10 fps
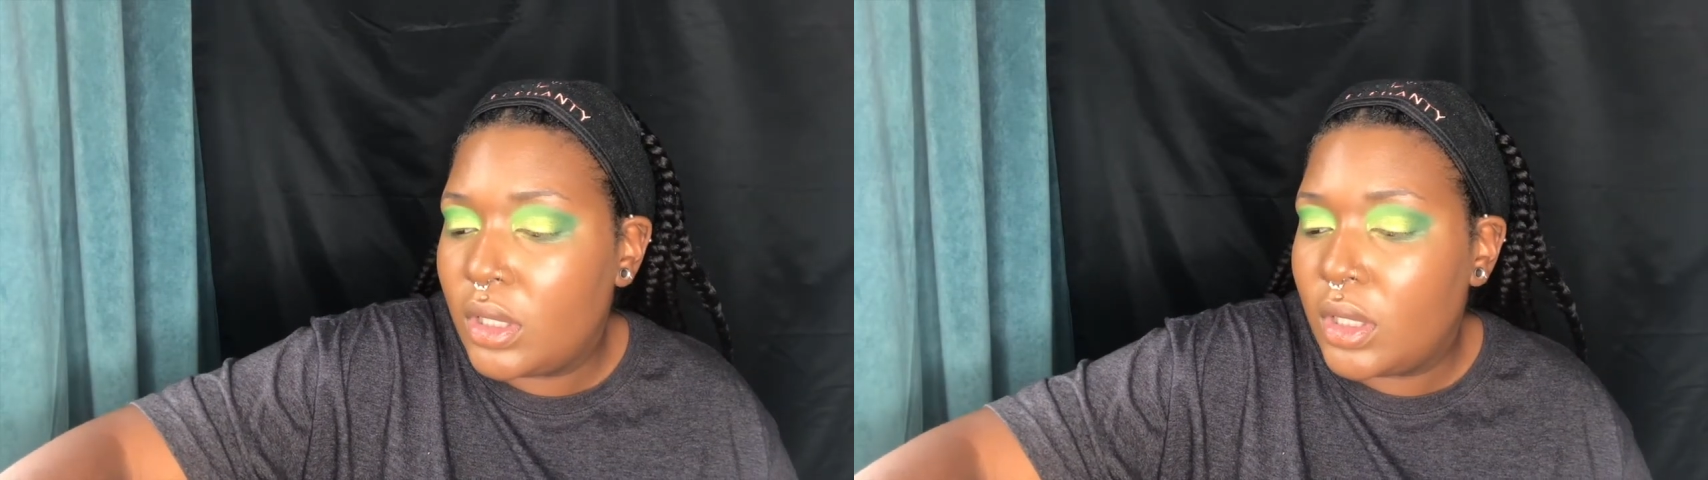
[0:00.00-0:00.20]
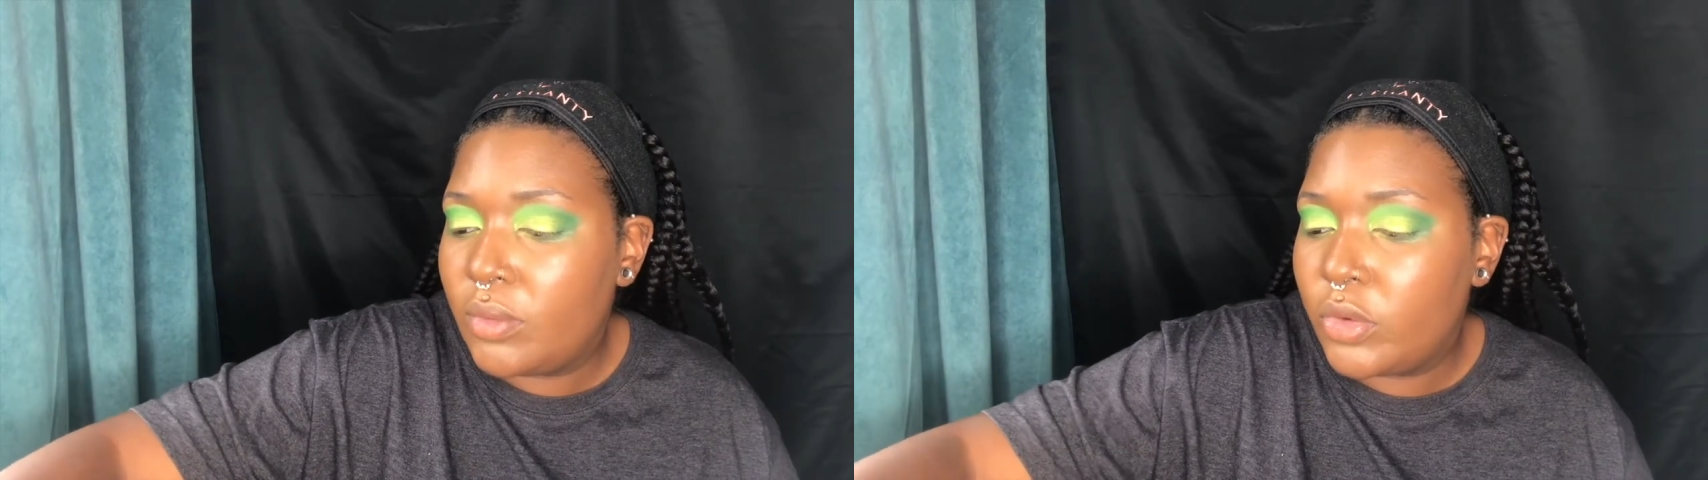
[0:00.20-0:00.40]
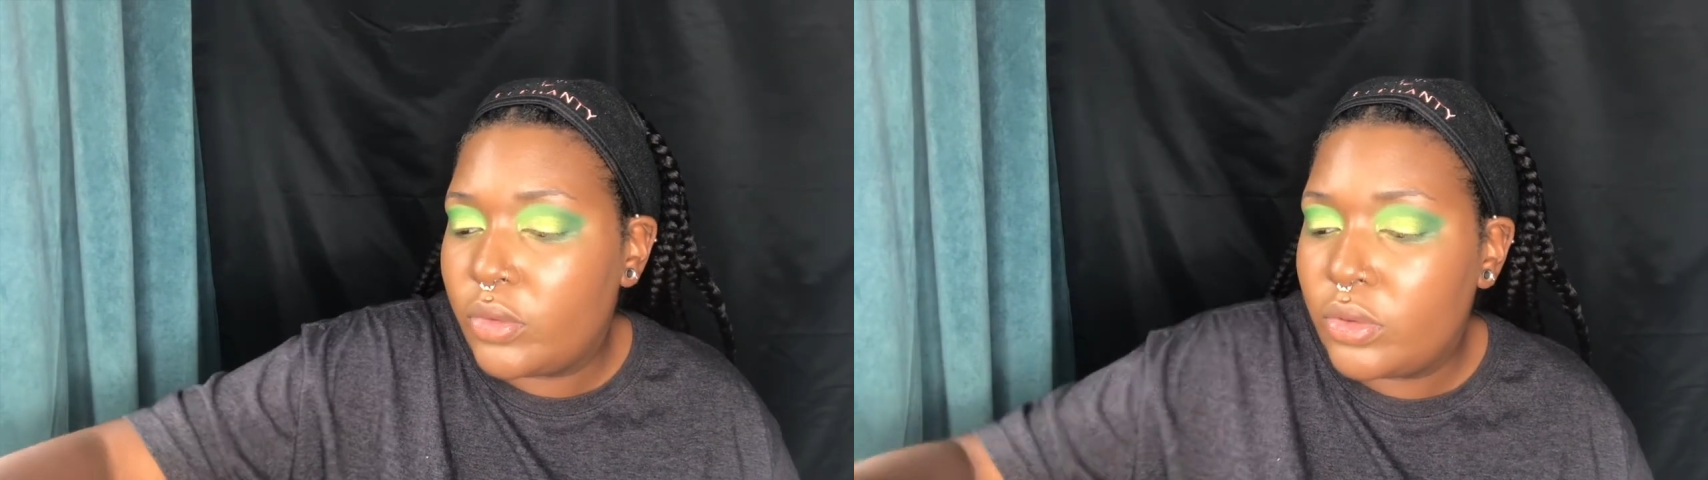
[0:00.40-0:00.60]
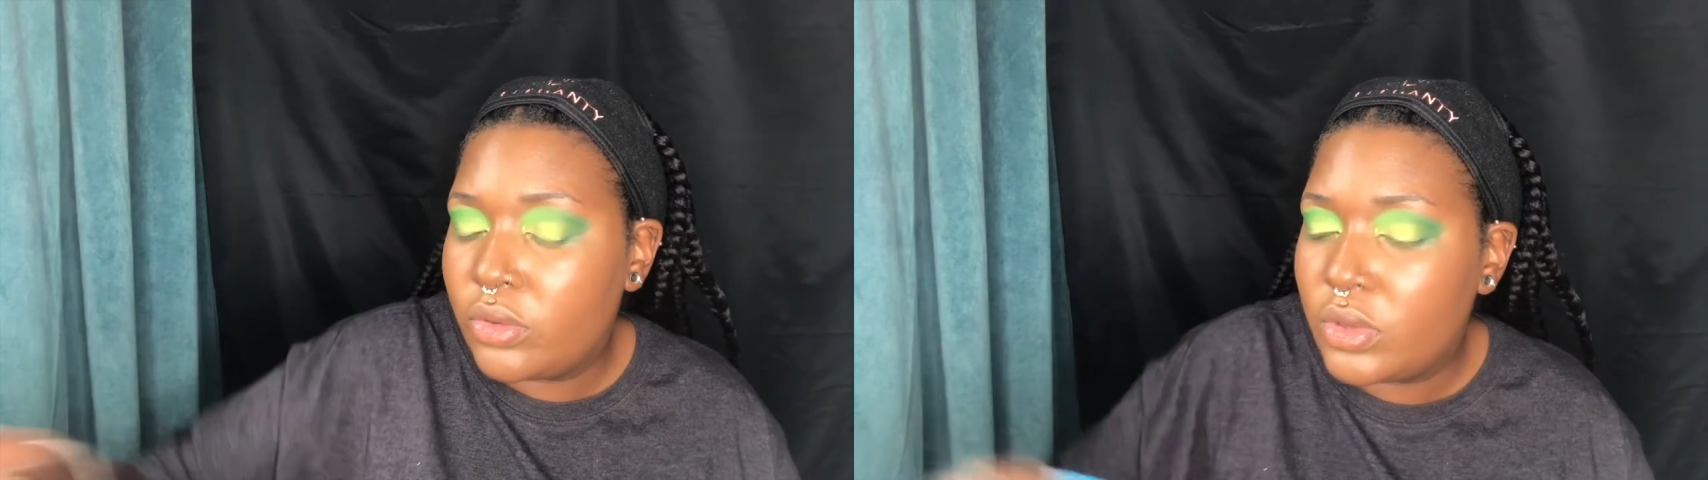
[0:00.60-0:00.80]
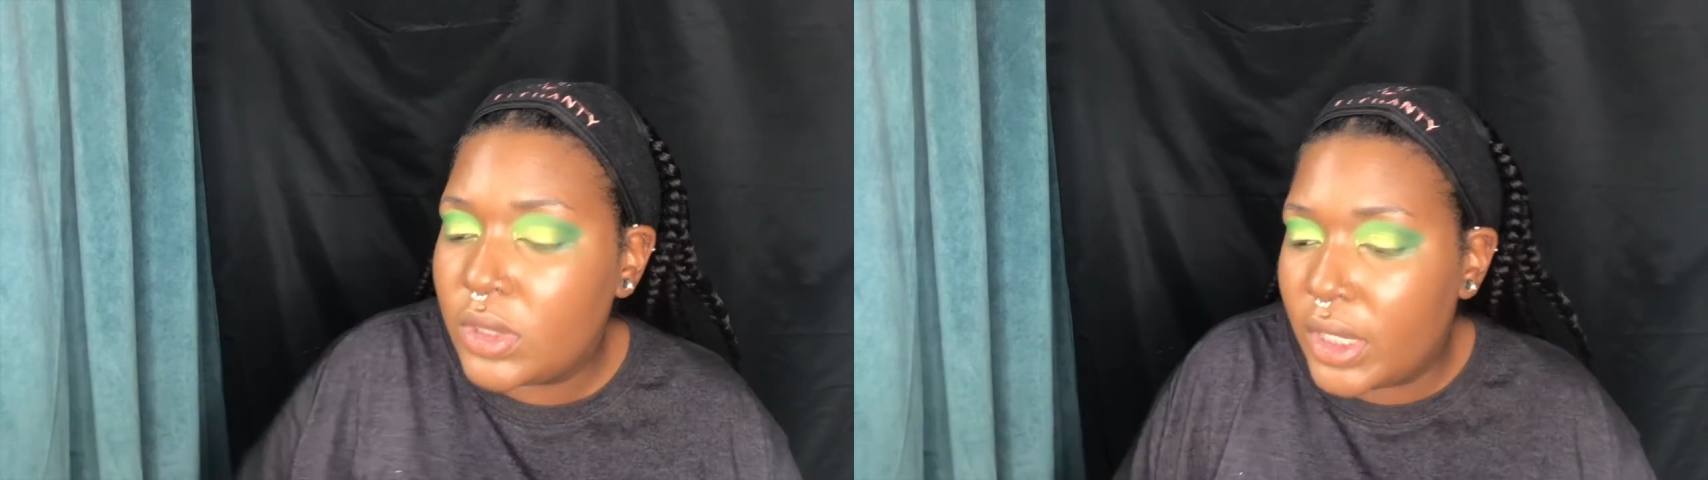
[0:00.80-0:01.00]

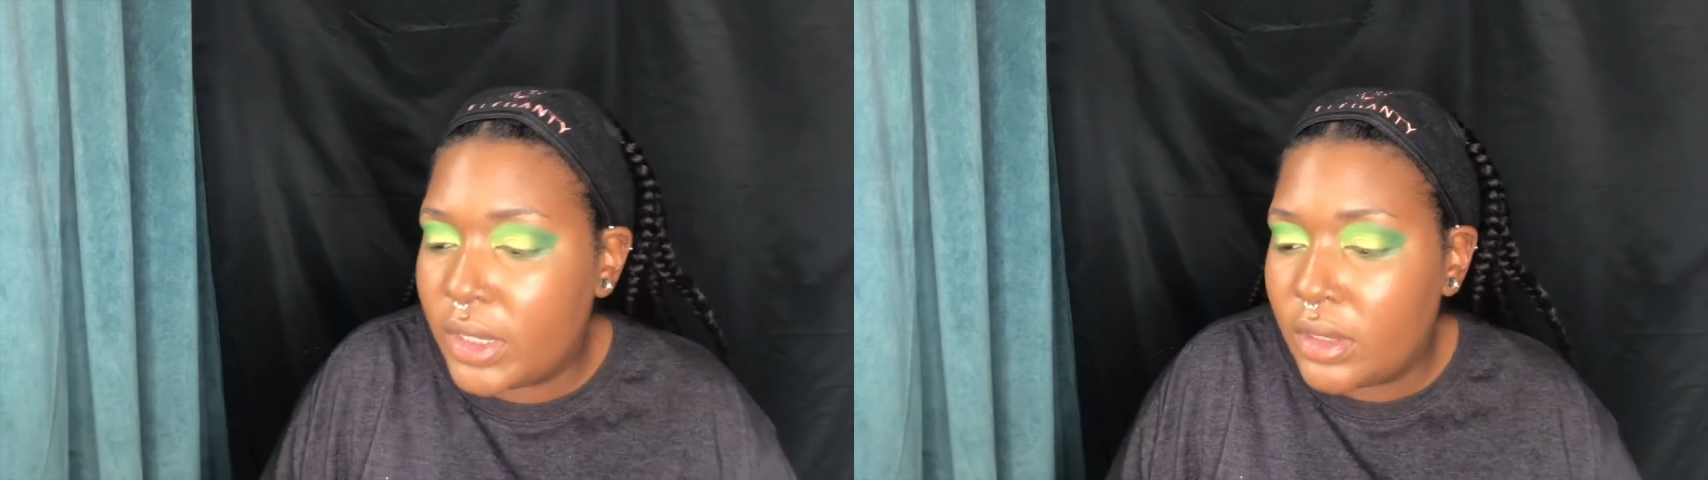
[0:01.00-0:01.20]
emerald like